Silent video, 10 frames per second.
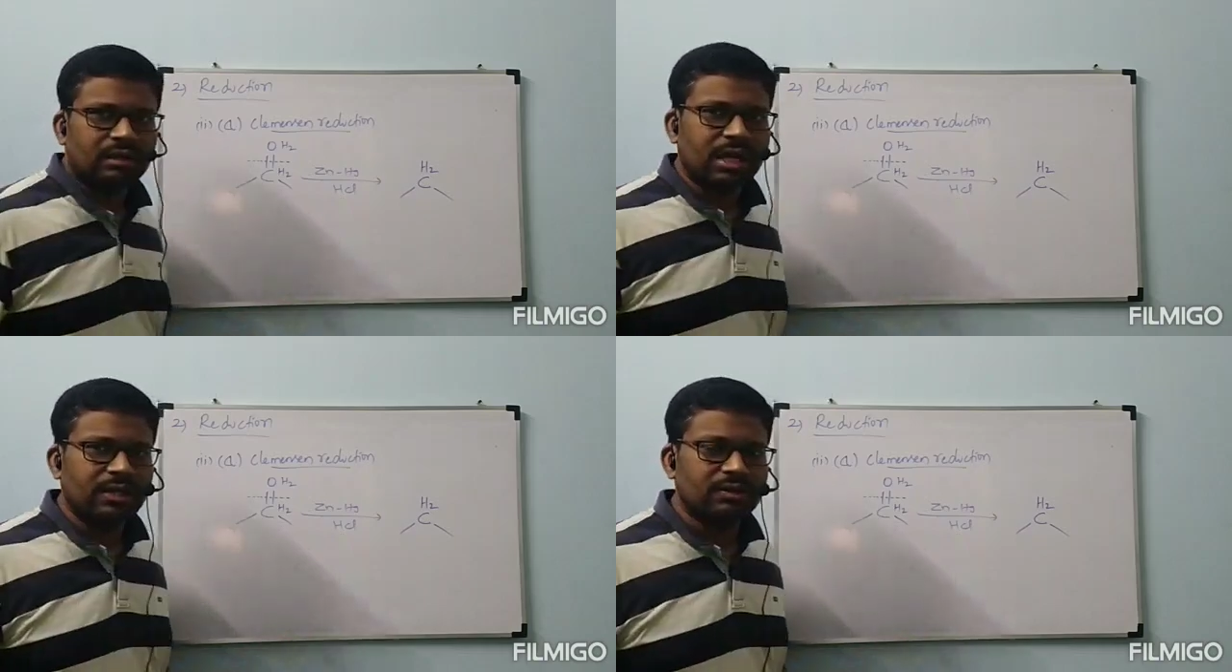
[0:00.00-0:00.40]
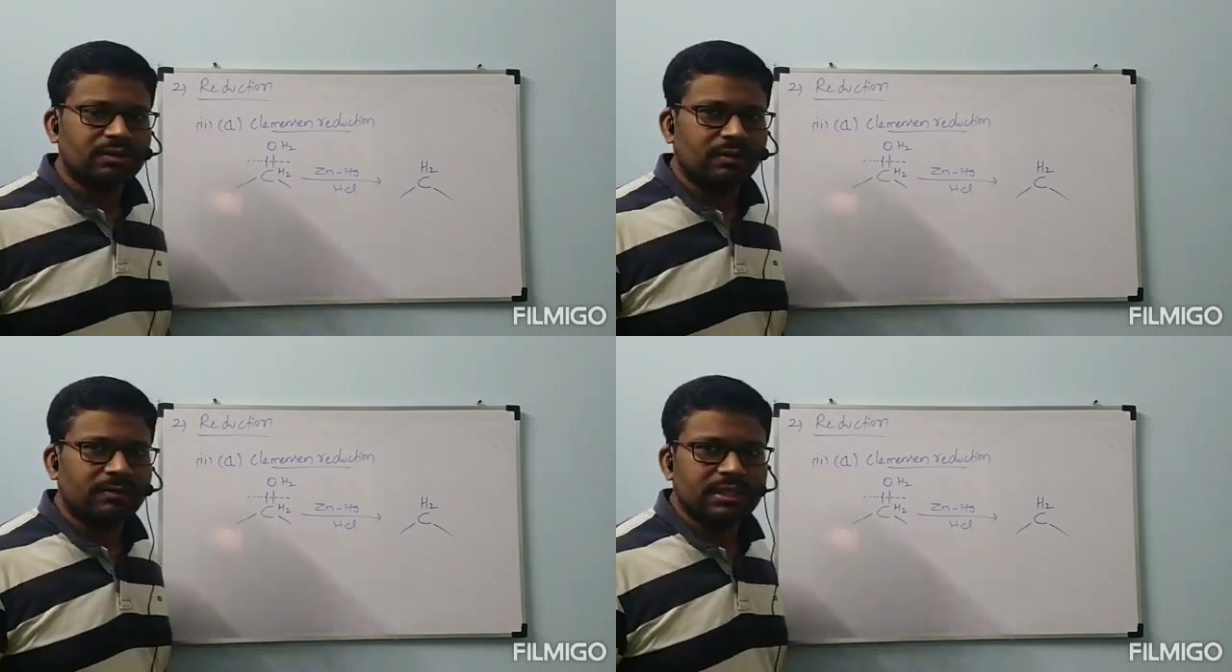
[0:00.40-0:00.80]

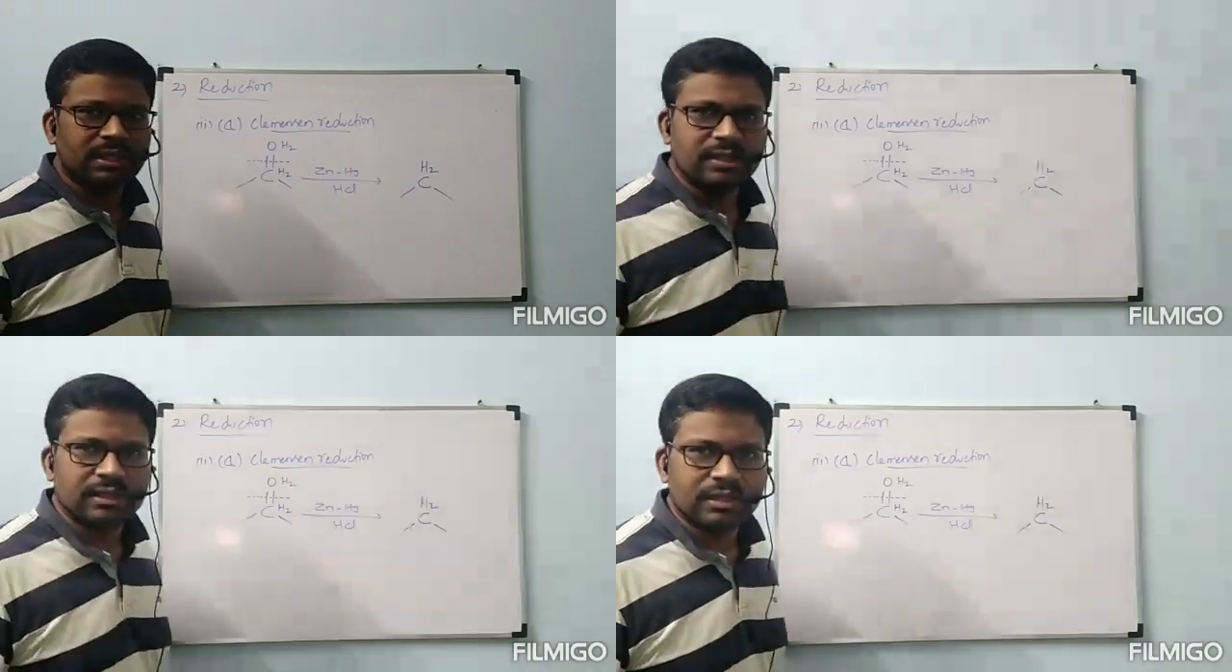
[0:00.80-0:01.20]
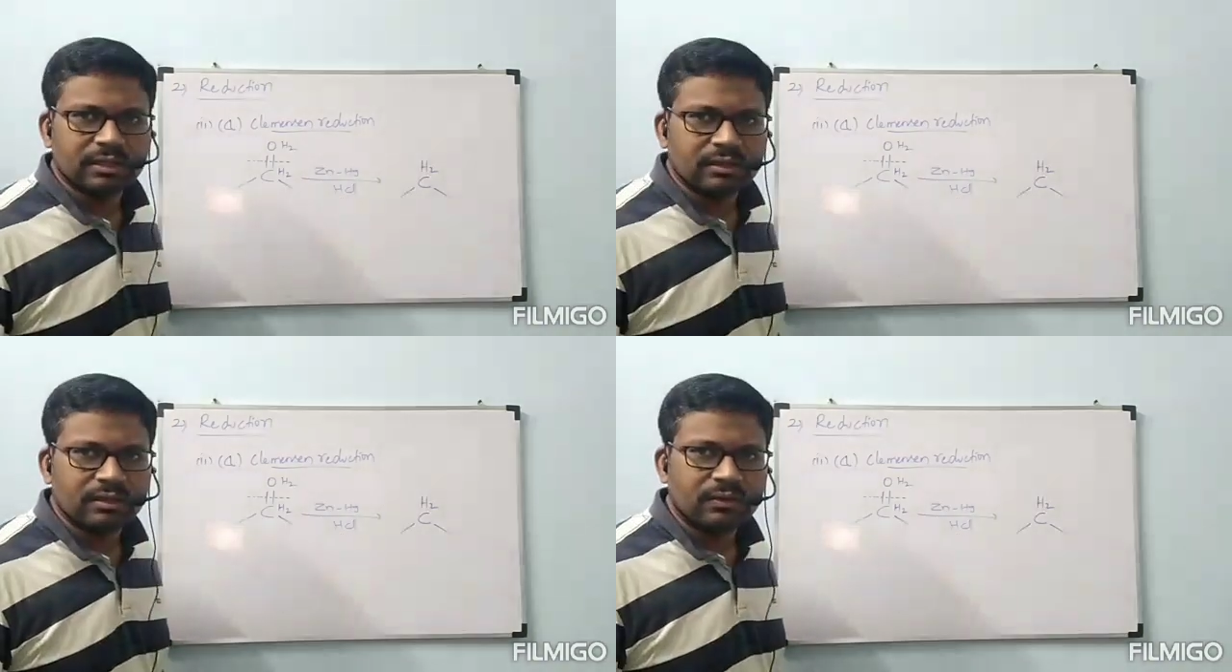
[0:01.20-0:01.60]
Hydrogen will be generated.
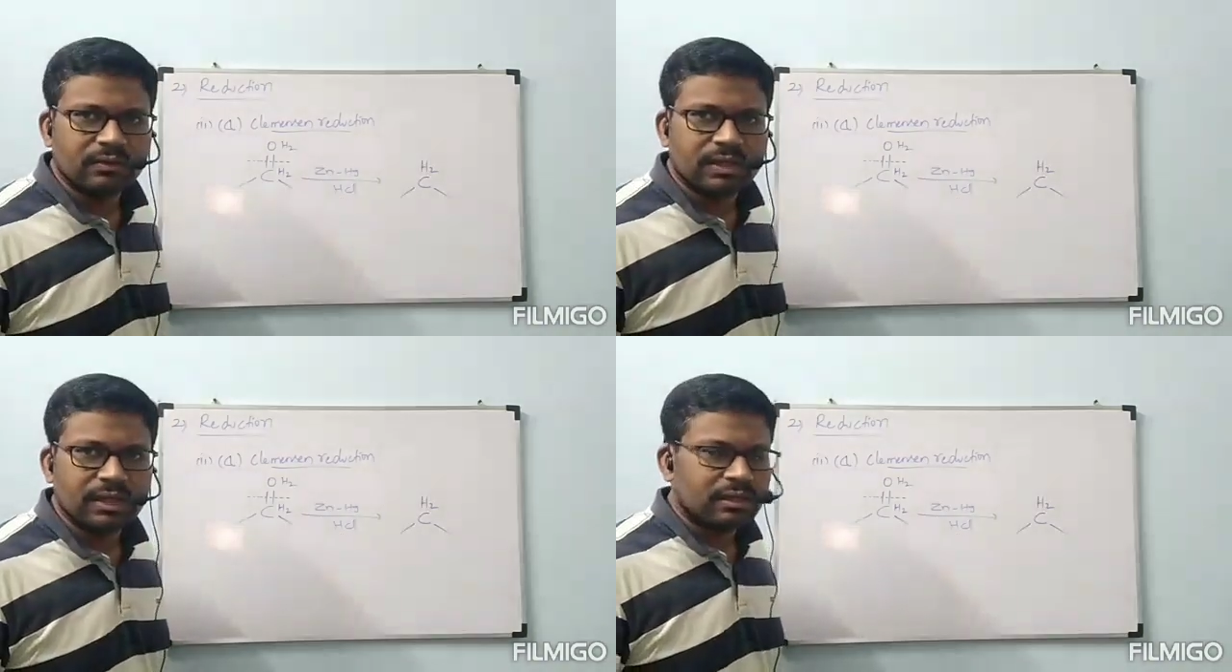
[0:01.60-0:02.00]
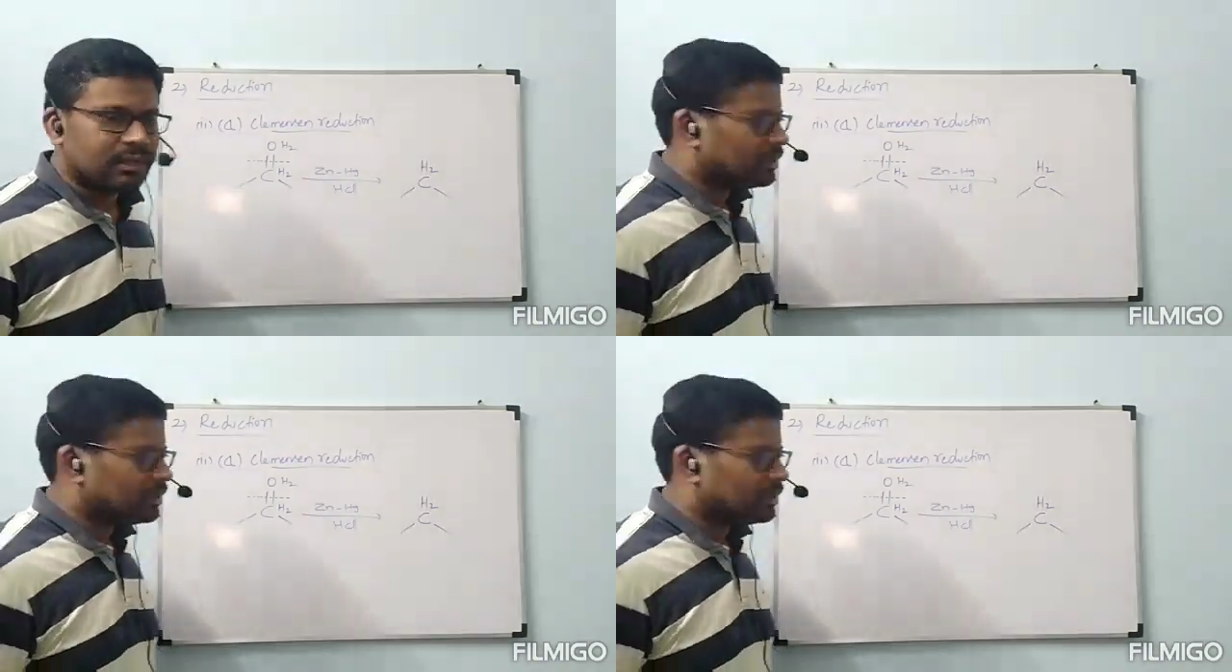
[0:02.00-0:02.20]
Okay?